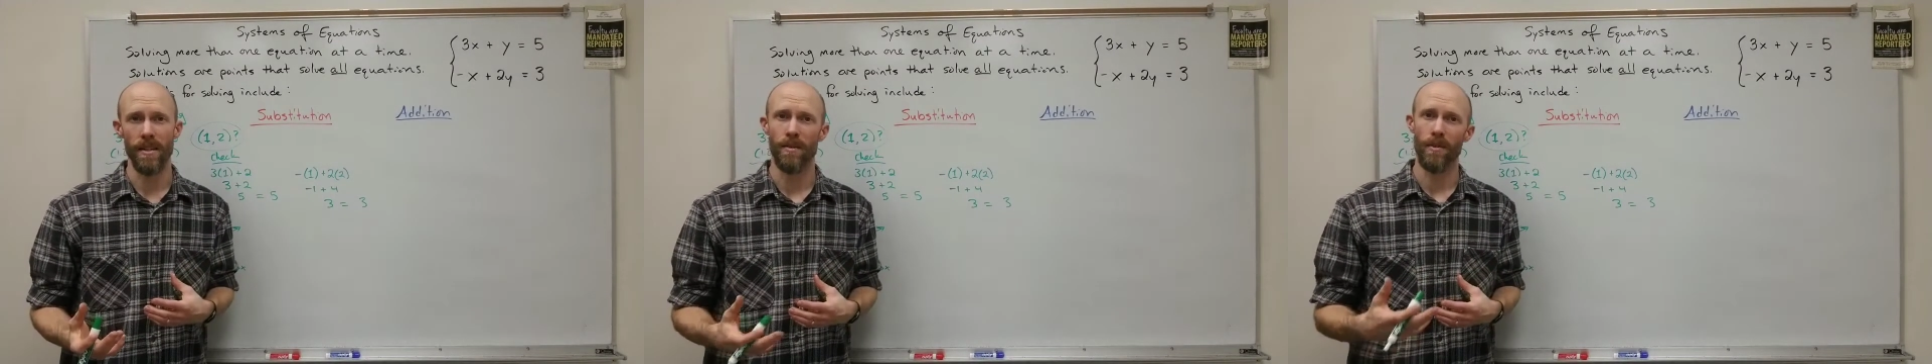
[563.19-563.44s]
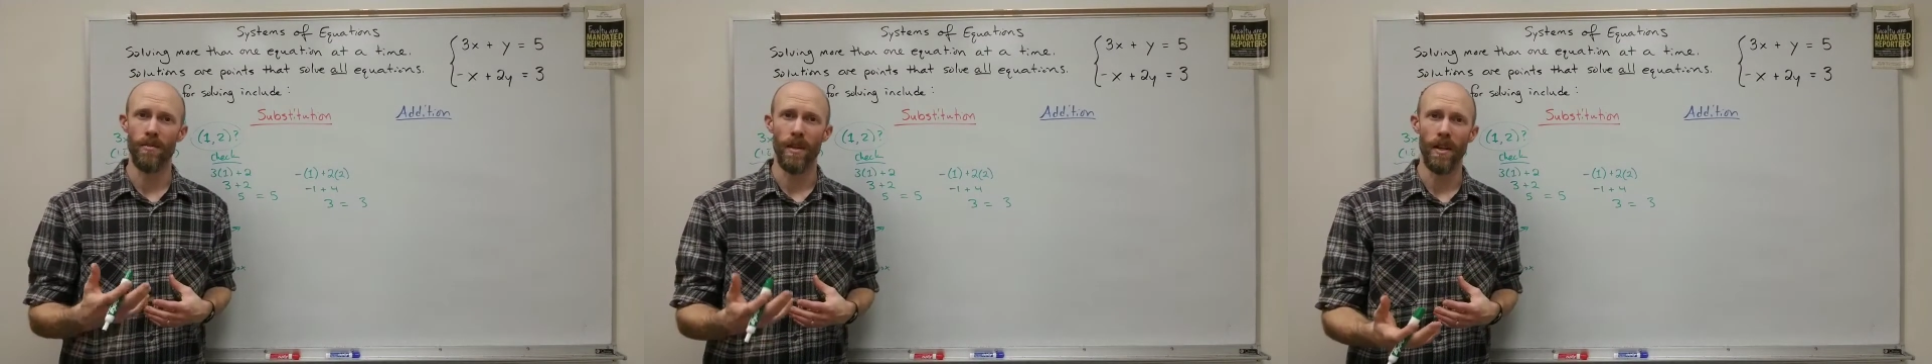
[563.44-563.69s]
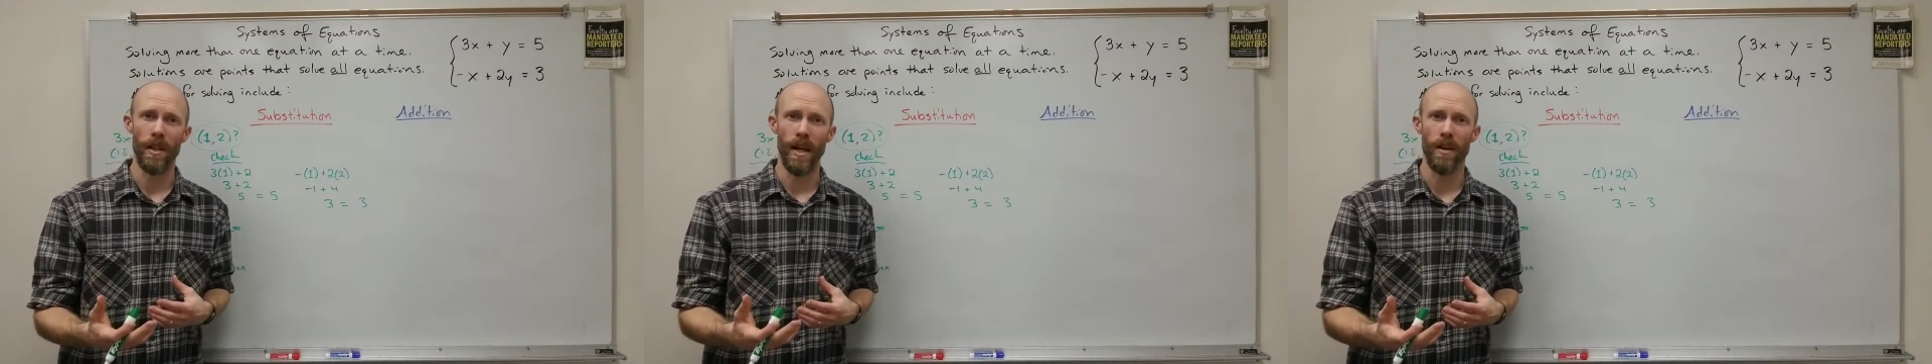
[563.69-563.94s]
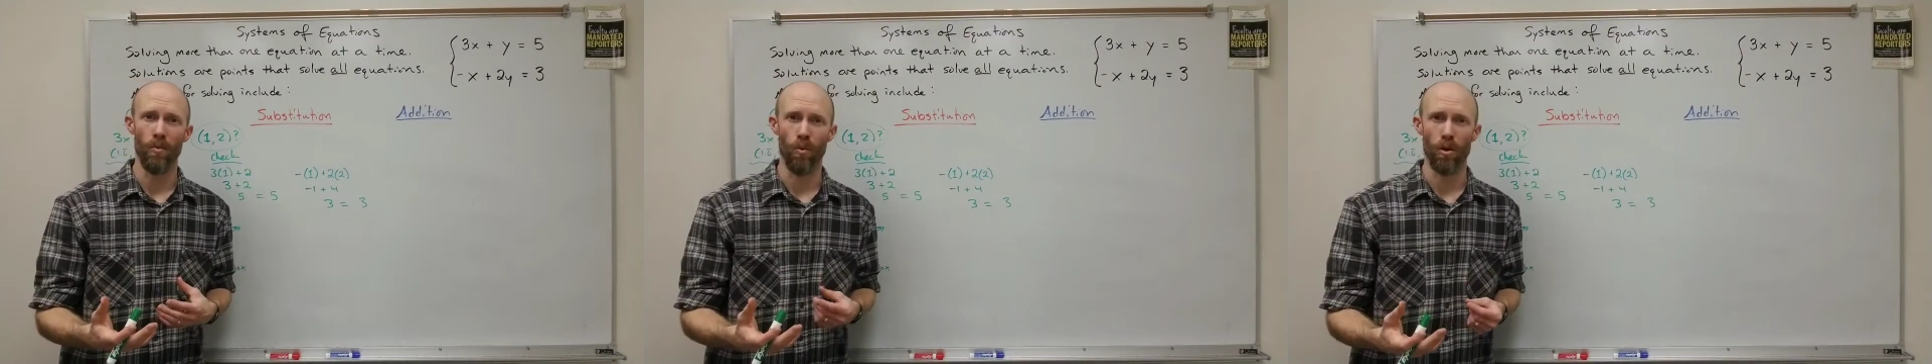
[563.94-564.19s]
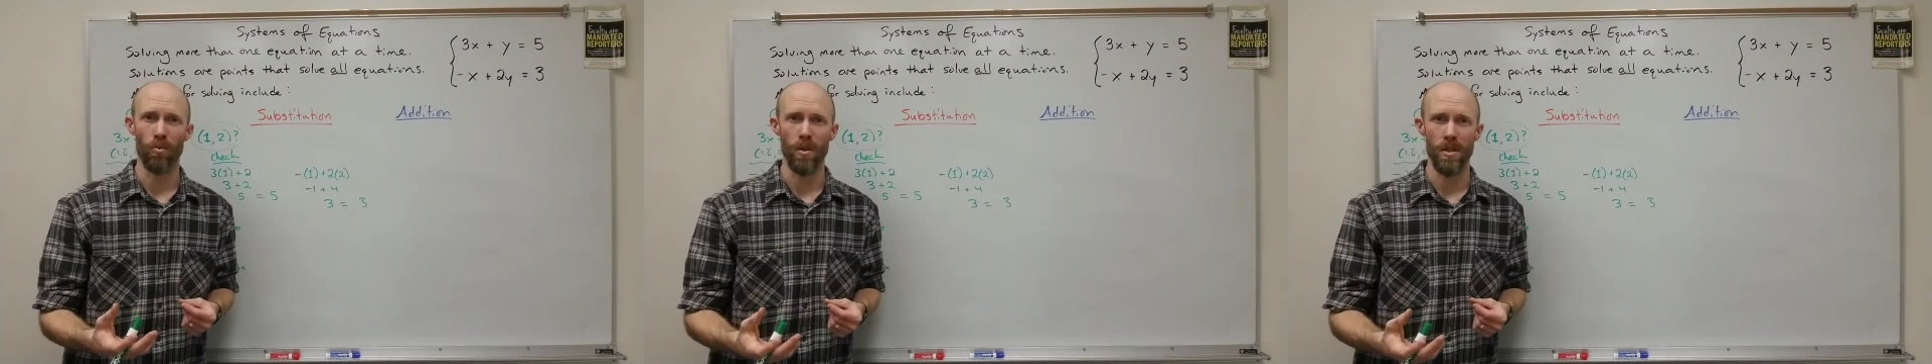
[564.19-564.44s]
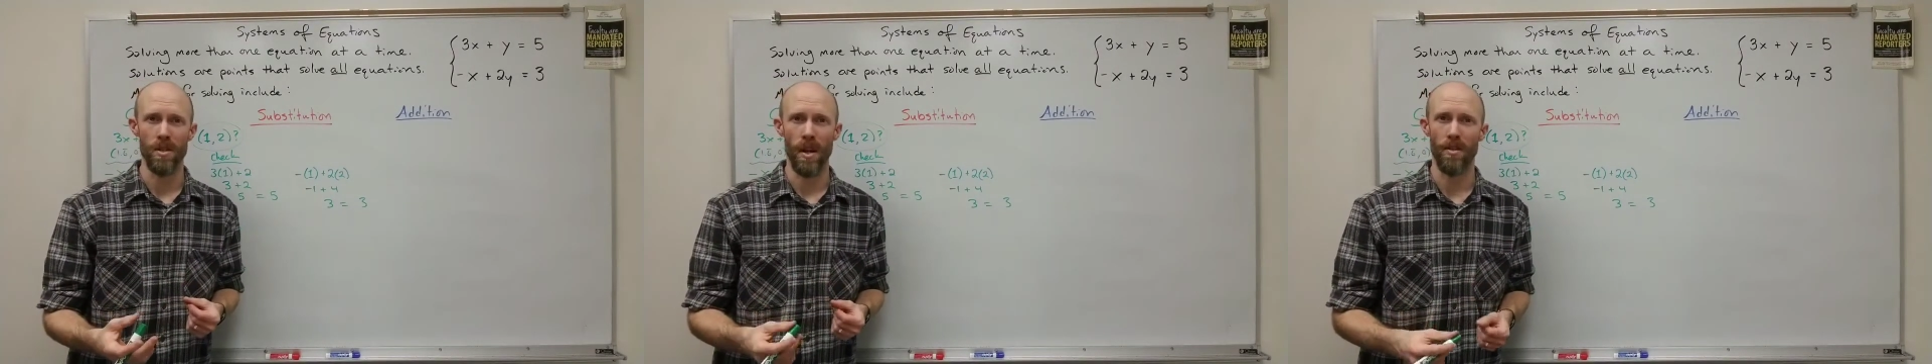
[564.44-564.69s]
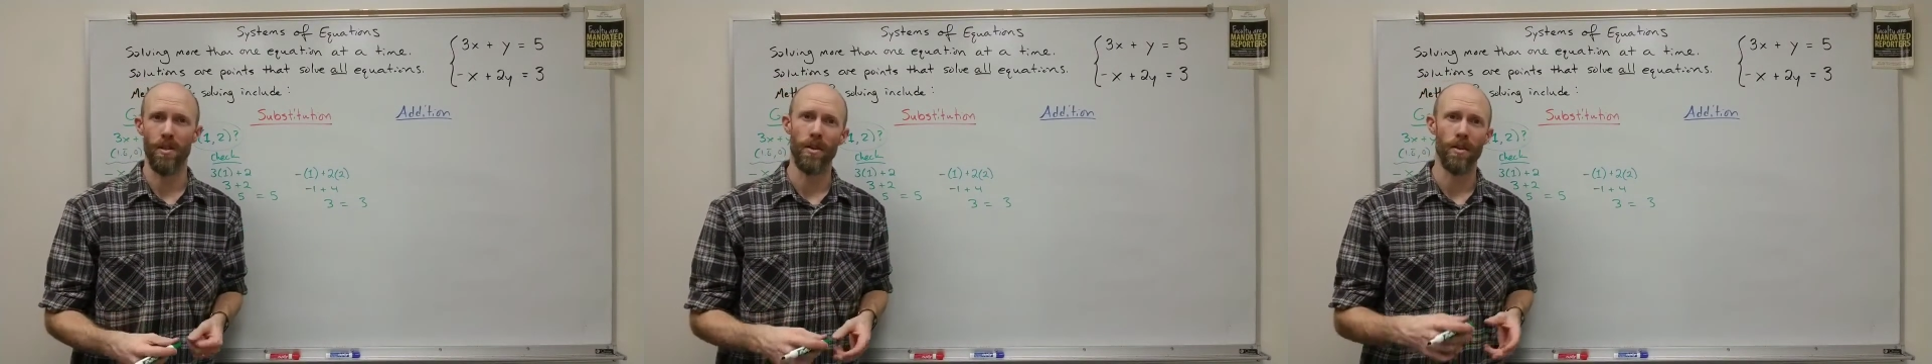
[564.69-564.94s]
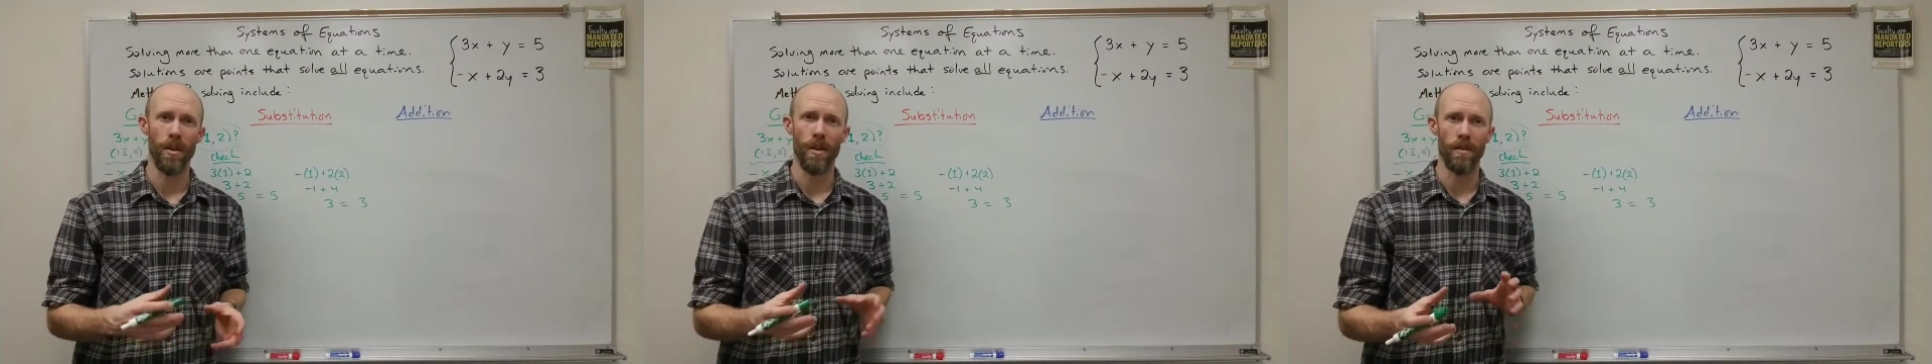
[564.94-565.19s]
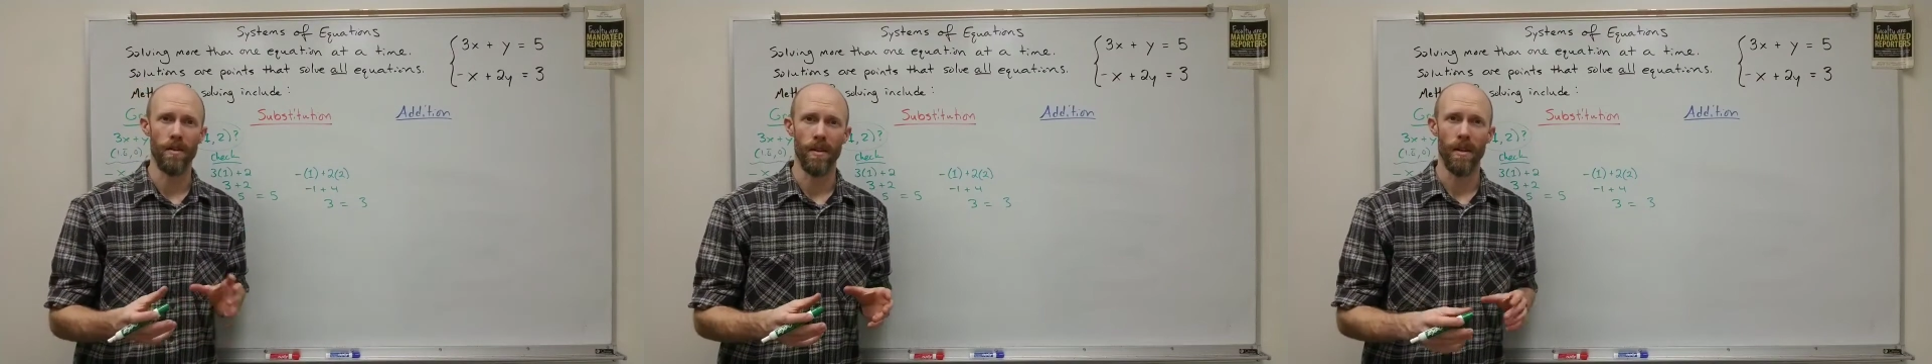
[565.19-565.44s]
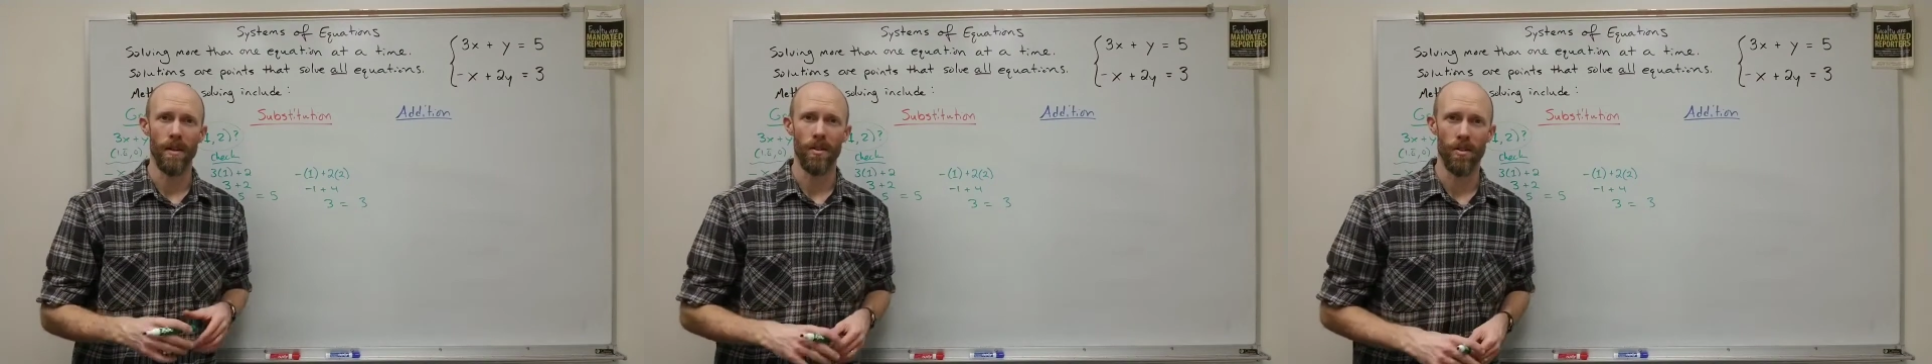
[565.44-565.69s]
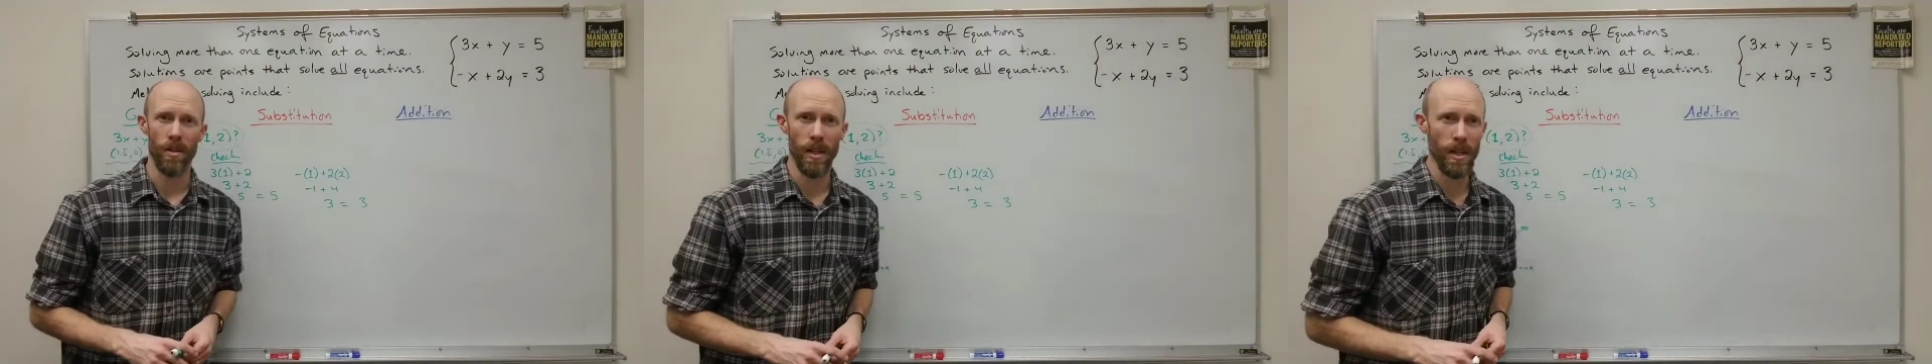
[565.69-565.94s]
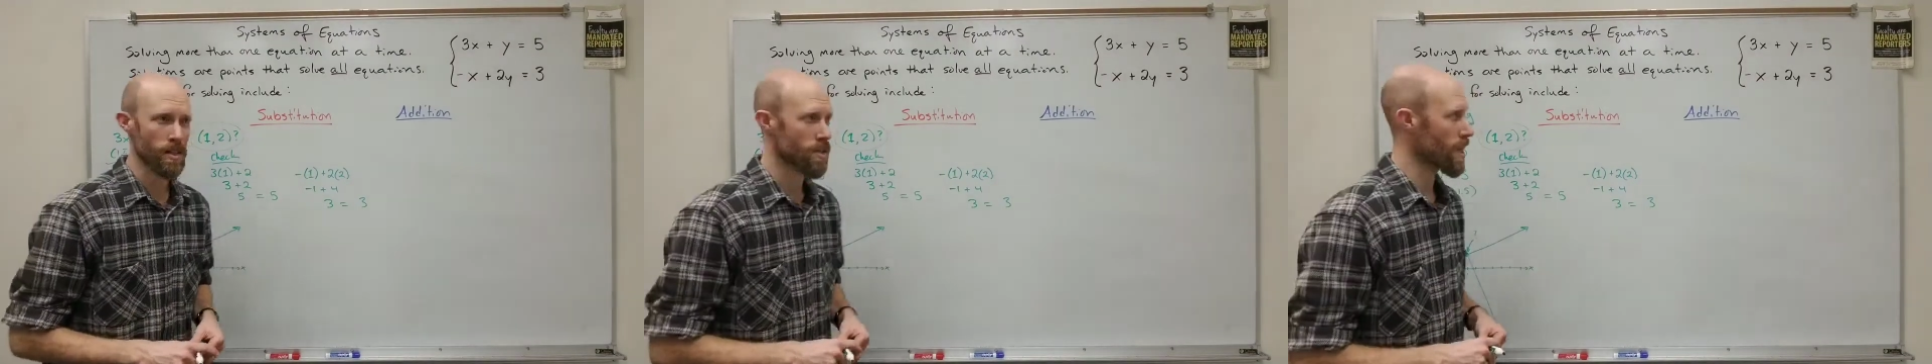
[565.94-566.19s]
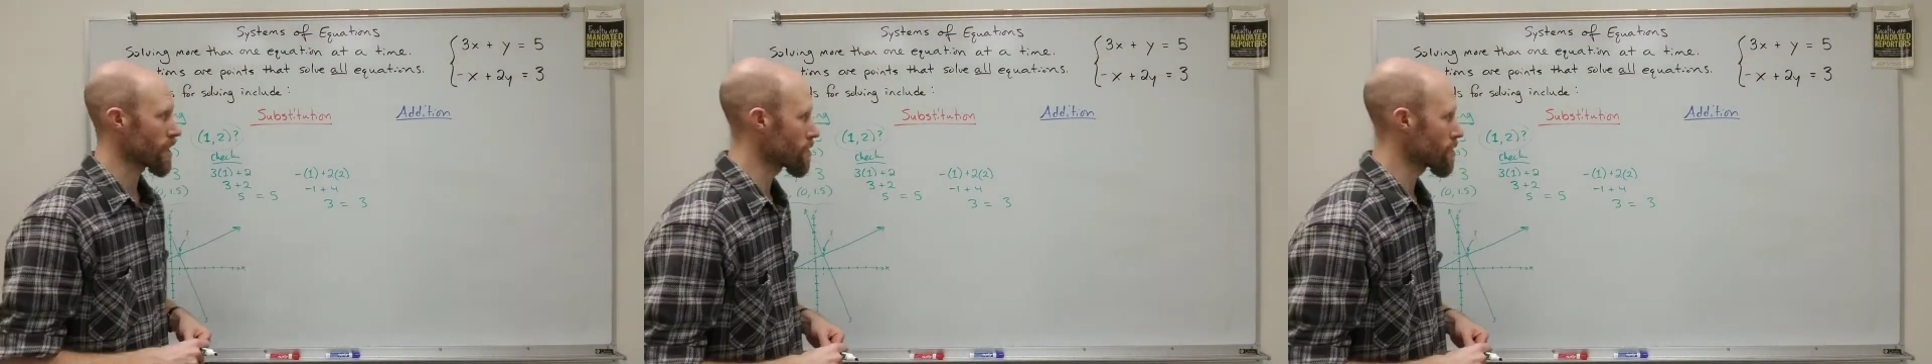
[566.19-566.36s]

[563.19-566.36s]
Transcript: We've done a lot of work with set theory and looking at sets